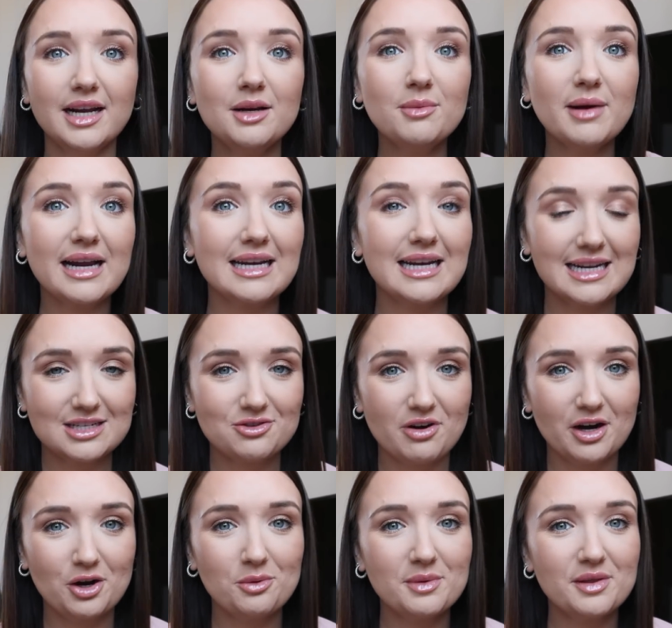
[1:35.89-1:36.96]
Anyway, let's
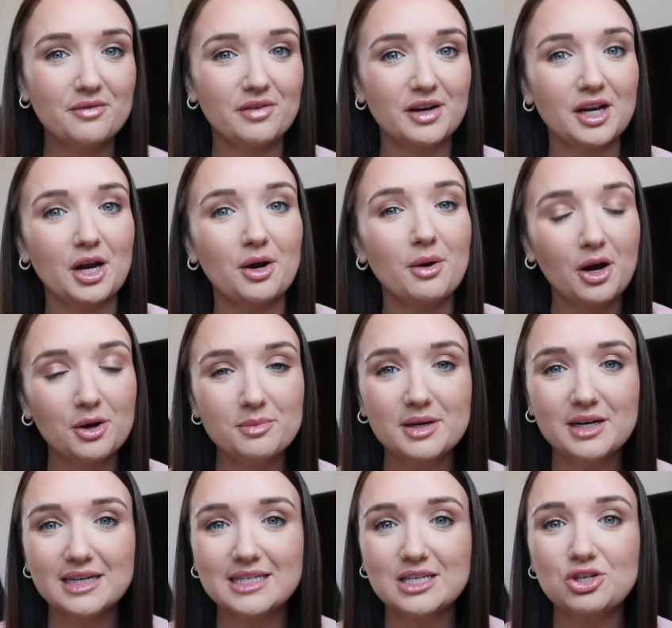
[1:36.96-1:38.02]
crack on with the video. Hope you
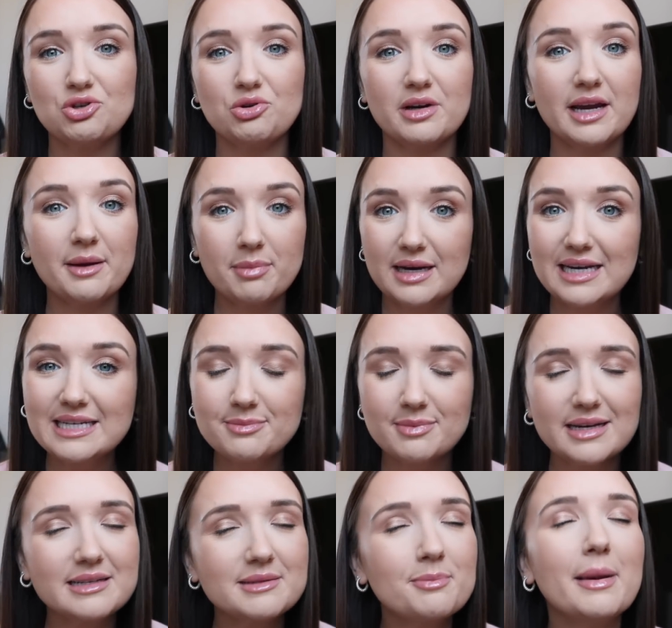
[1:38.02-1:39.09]
guys enjoy it. Please,
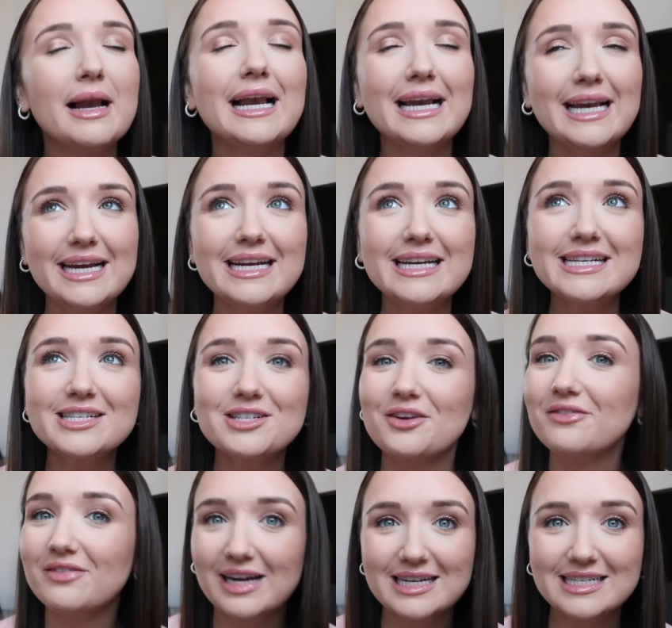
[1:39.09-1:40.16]
please, please
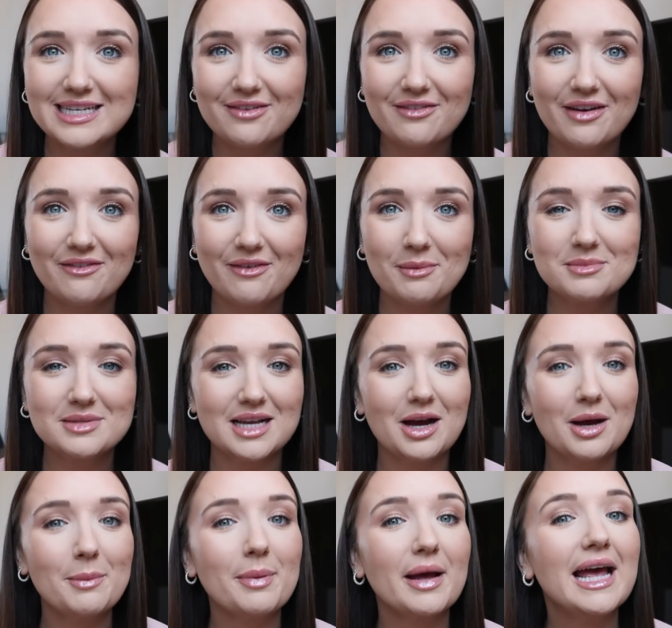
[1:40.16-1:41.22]
don't forget to give it a thumbs
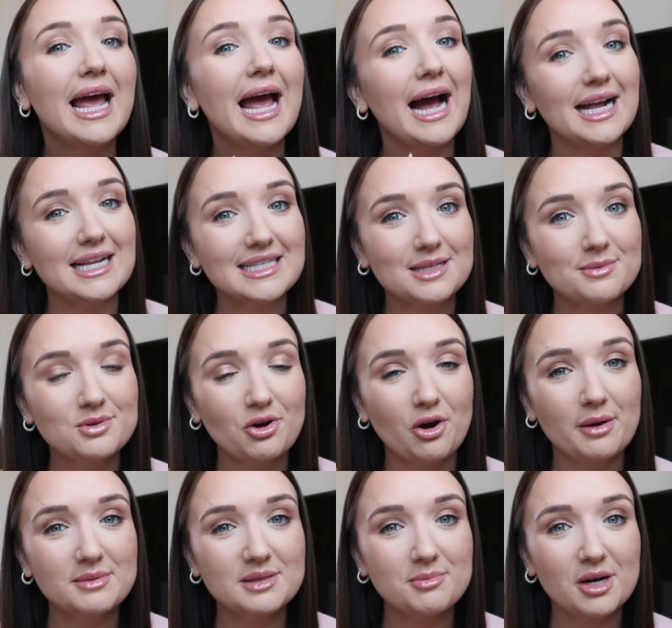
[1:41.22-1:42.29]
up and
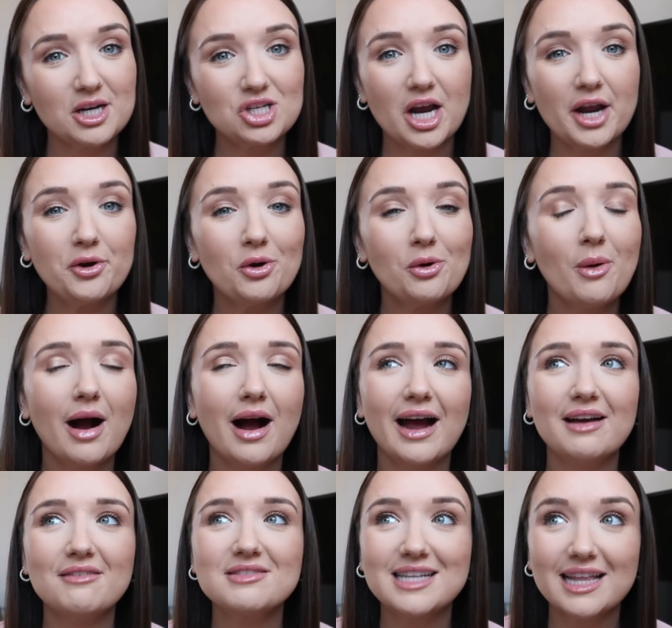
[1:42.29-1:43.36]
subscribe to my channel.
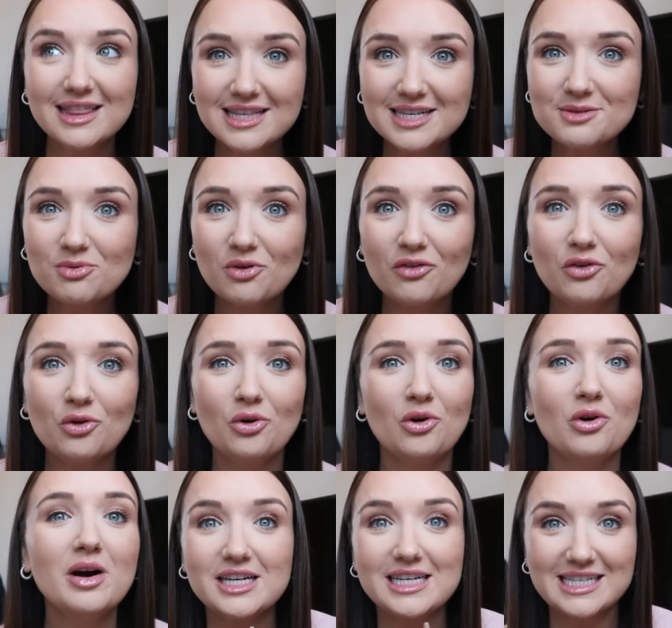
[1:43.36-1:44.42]
I've said this
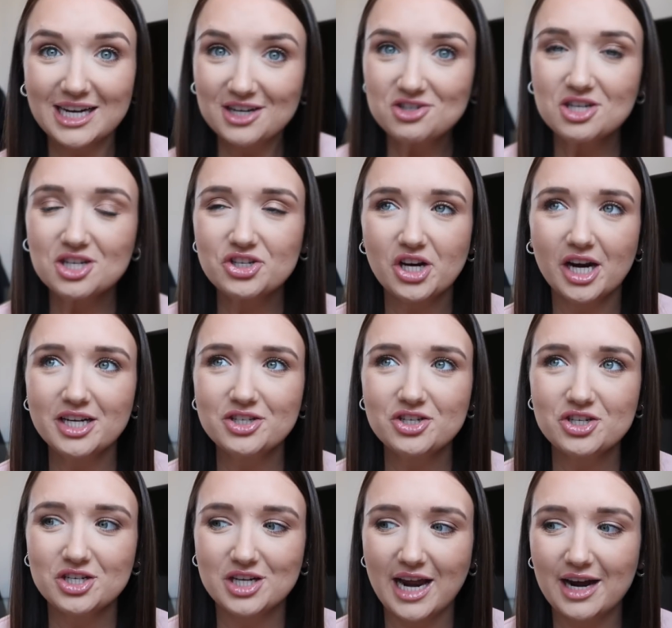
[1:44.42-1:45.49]
before, it's actually
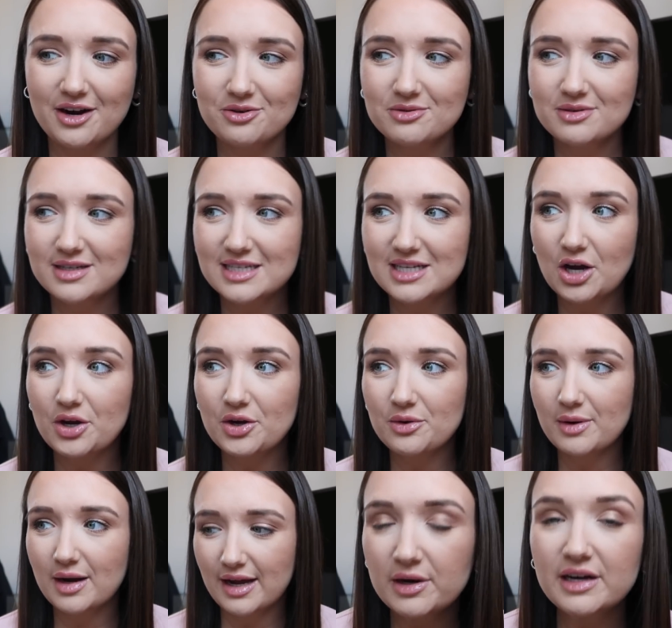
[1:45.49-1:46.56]
changed now.
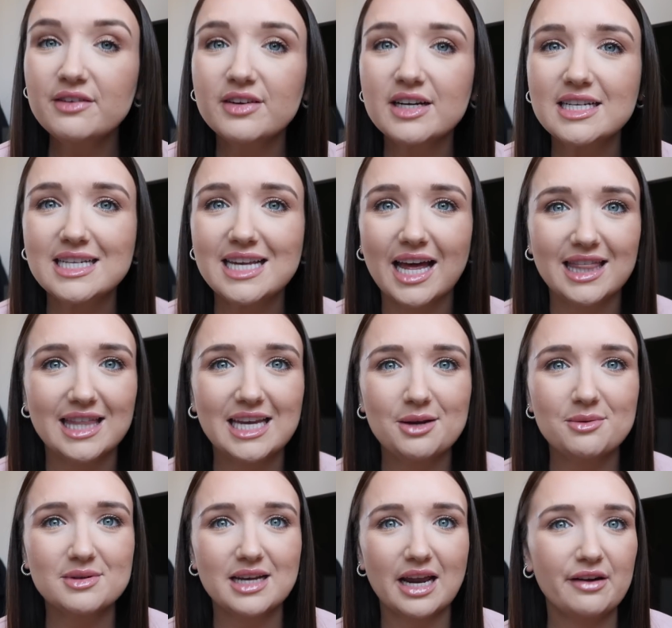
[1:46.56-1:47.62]
So previously, I think
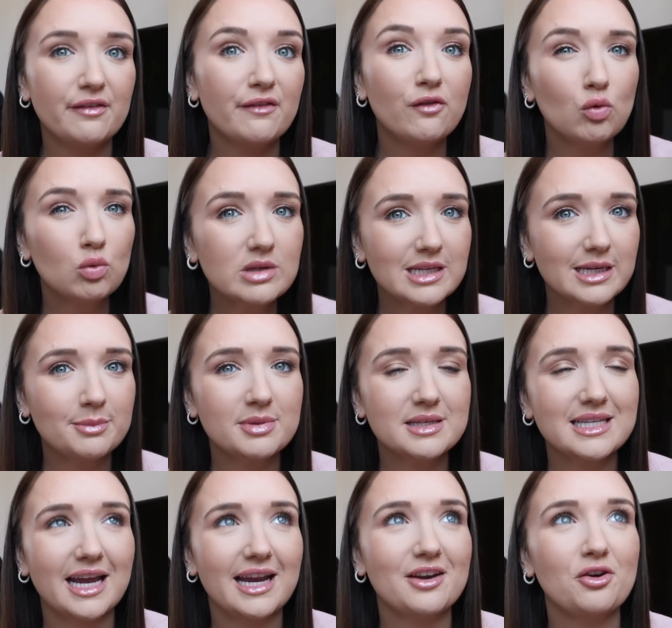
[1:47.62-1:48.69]
it was like
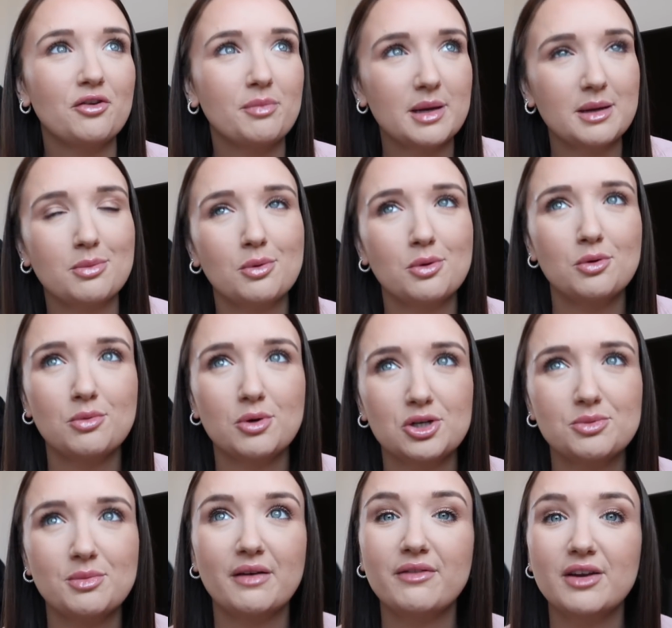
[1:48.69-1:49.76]
40% of people who
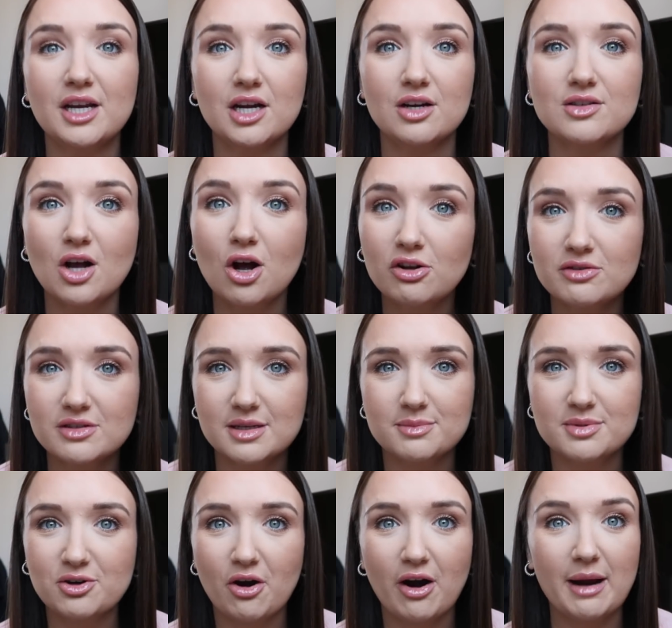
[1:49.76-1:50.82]
watch my videos aren't
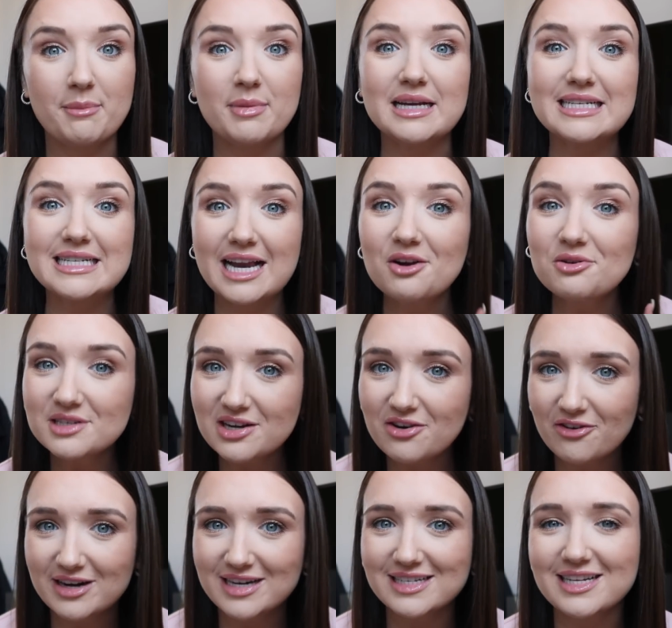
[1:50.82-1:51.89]
subscribed. It's now
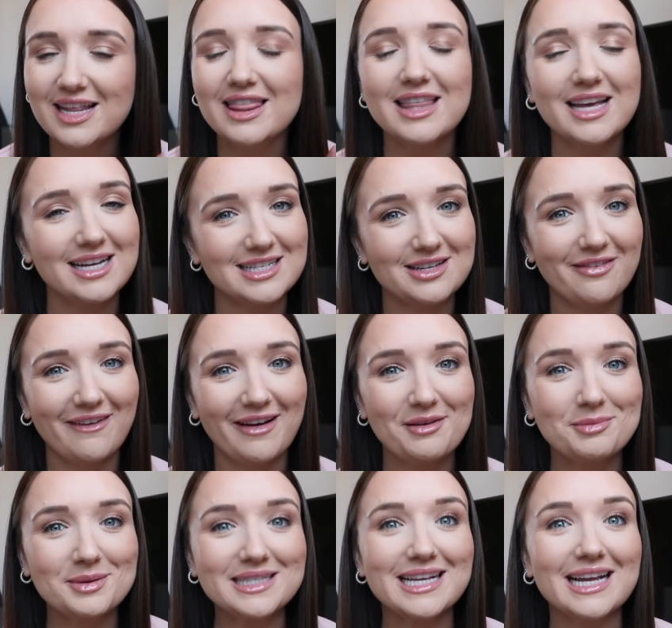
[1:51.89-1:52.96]
decreased to
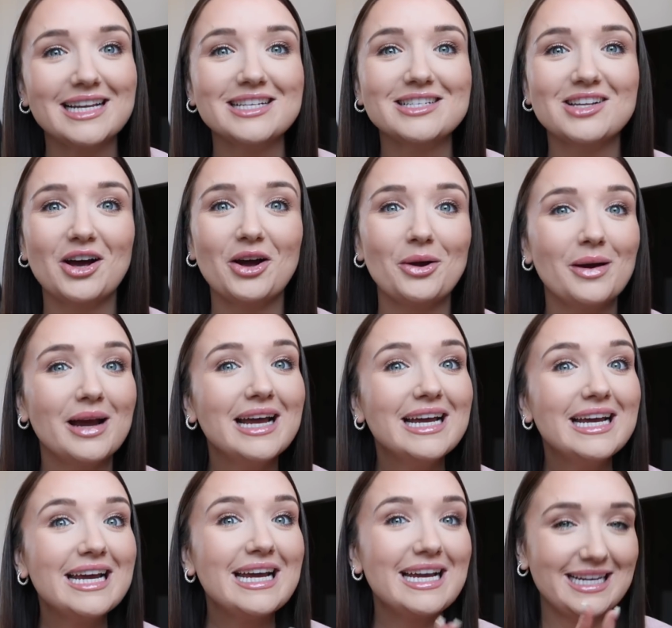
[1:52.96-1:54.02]
35%. So
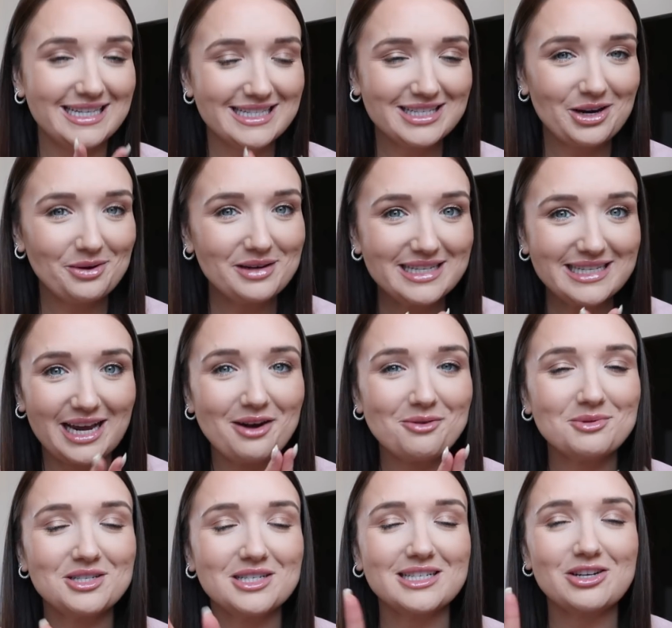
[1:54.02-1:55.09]
it is going down,
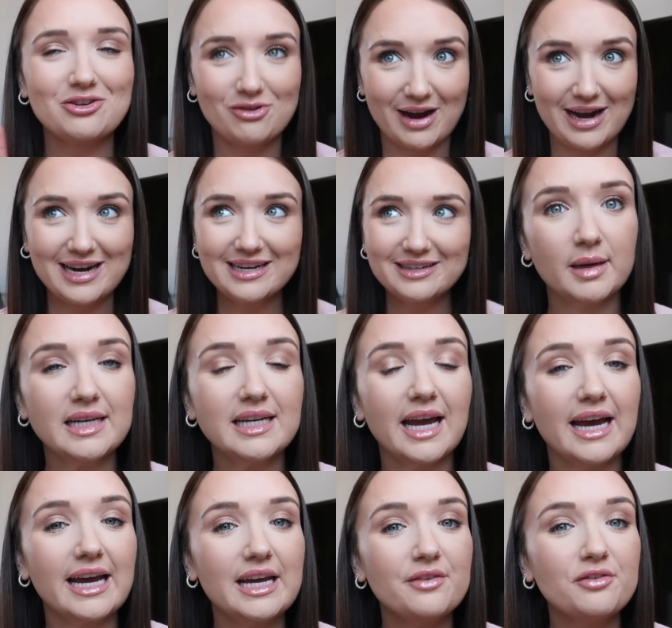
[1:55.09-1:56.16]
which is great. But
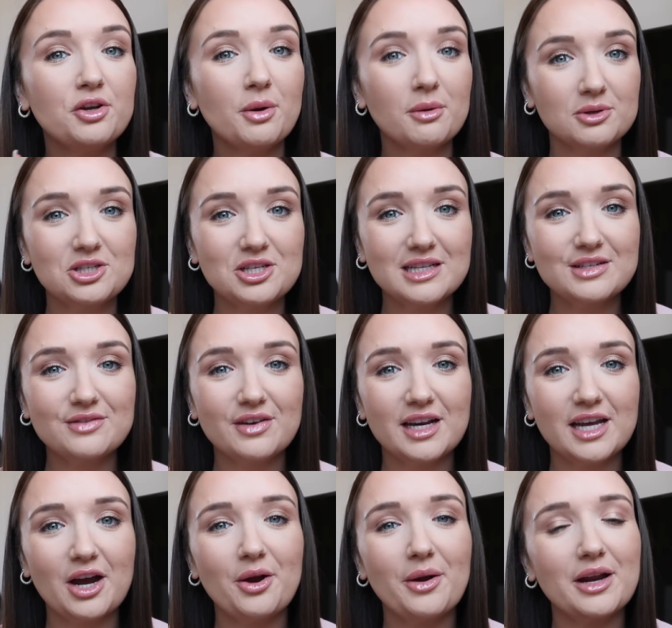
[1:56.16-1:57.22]
yeah, if you're watching this
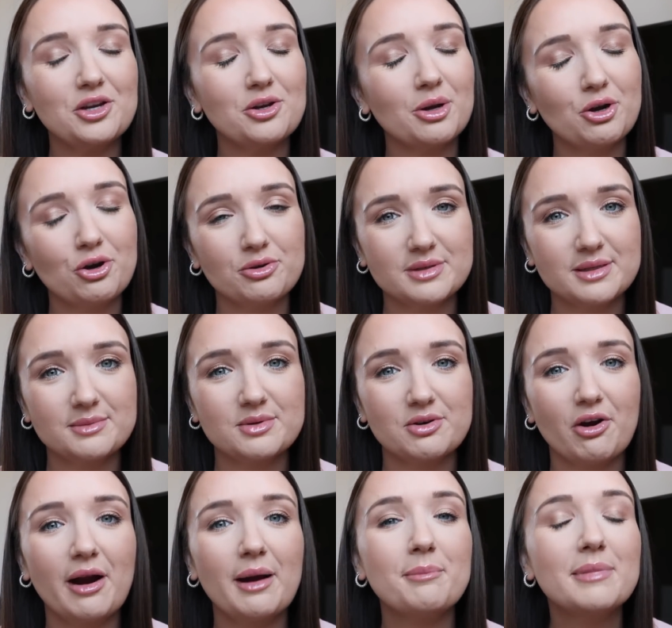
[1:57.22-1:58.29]
video and you're not
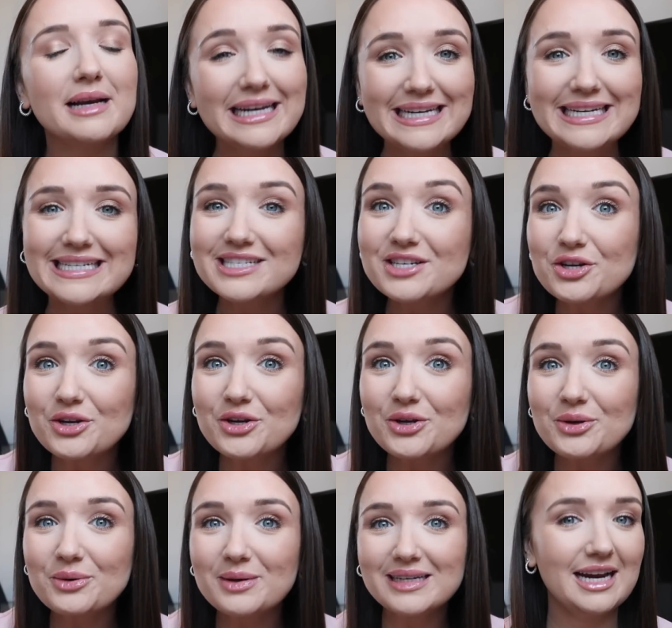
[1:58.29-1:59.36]
subscribed, please do.